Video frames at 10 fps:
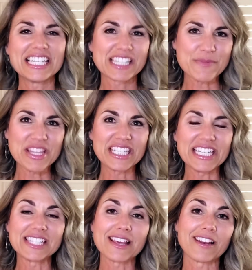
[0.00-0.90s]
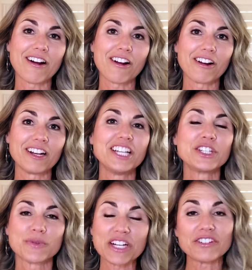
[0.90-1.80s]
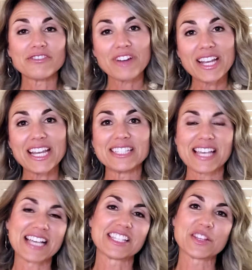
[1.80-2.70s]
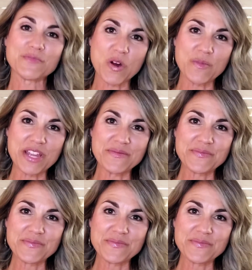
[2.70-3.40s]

some of the needs that our Director of Finance has at the moment.